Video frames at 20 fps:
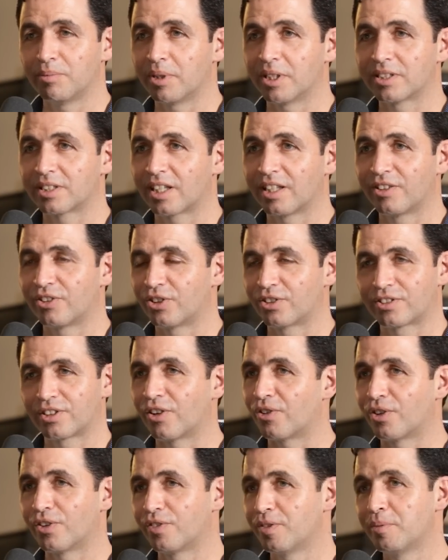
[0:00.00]
basically, not
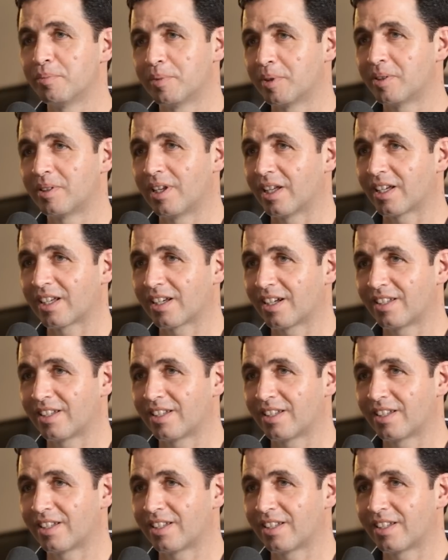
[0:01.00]
get rid of him, but like